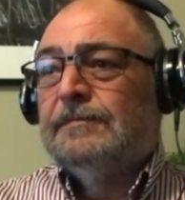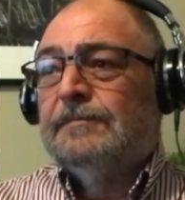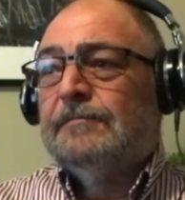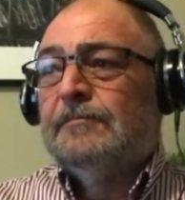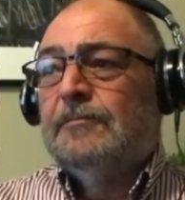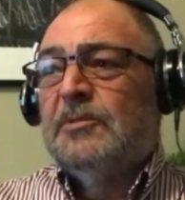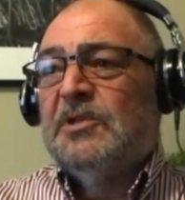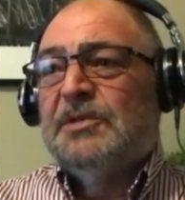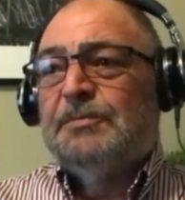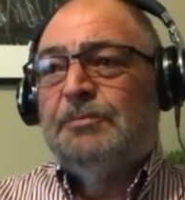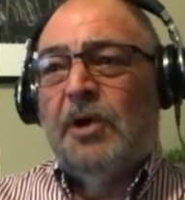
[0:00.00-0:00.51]
it
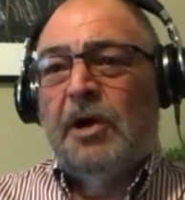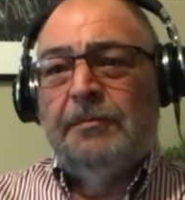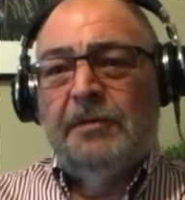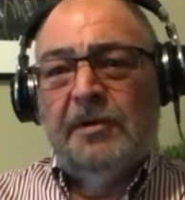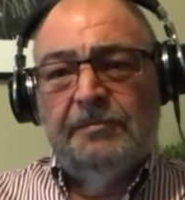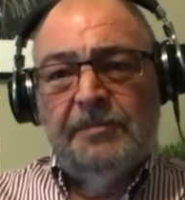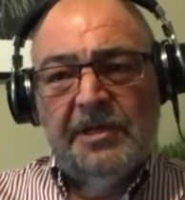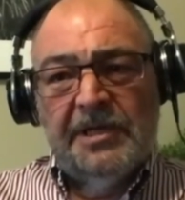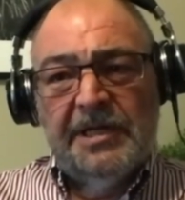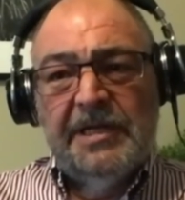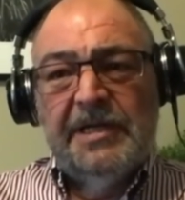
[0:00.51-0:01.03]
was
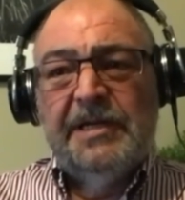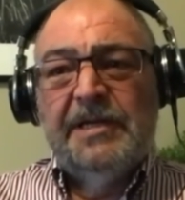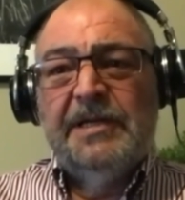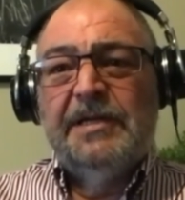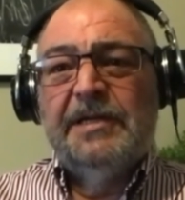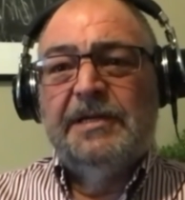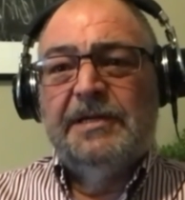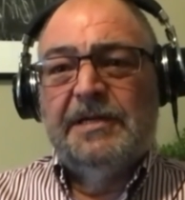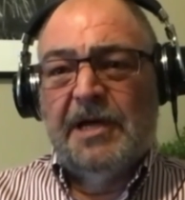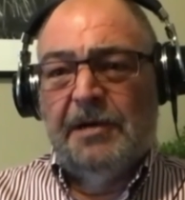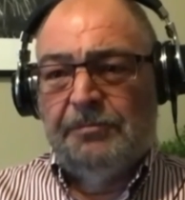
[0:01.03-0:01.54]
probably
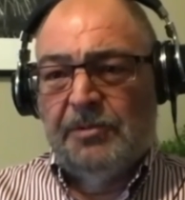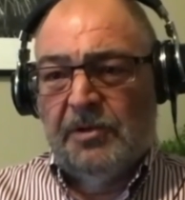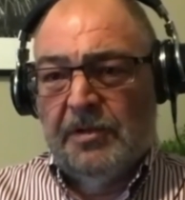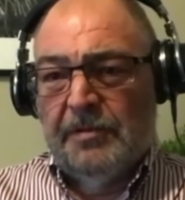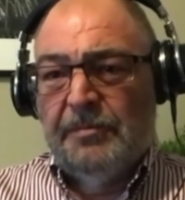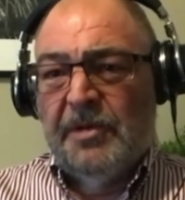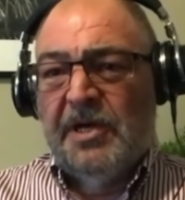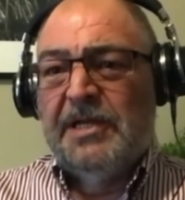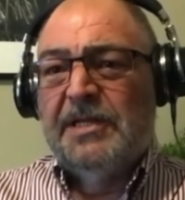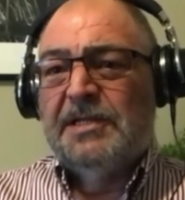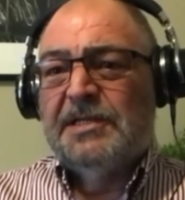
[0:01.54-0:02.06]
a couple of
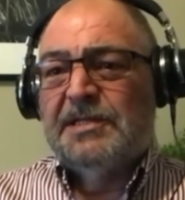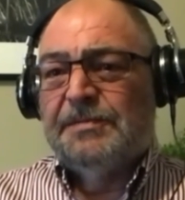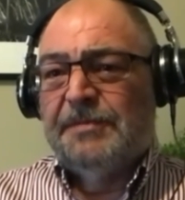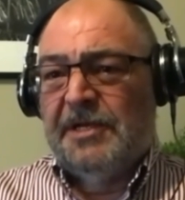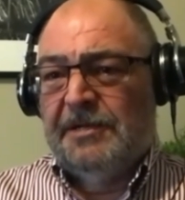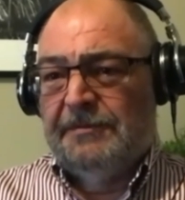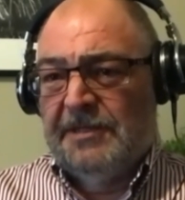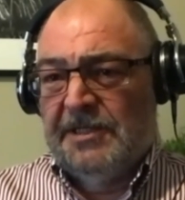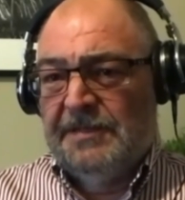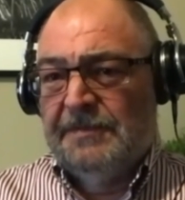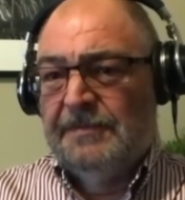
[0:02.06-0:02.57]
months,
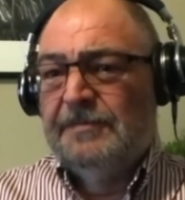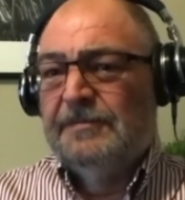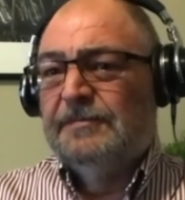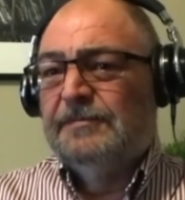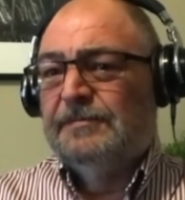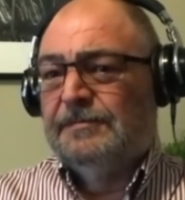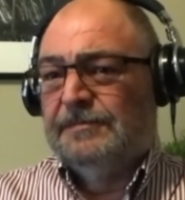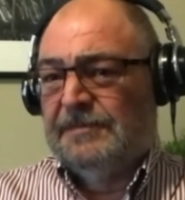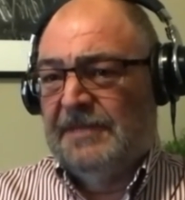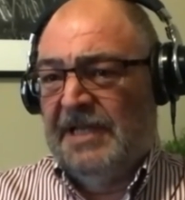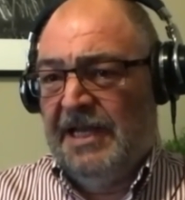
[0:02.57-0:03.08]
maybe
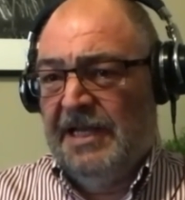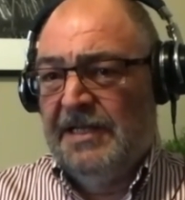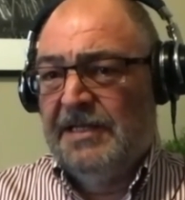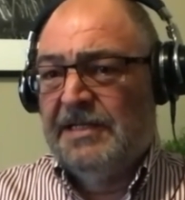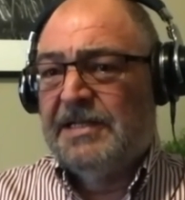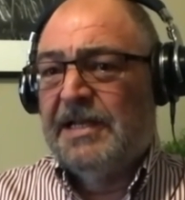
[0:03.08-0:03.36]
okay.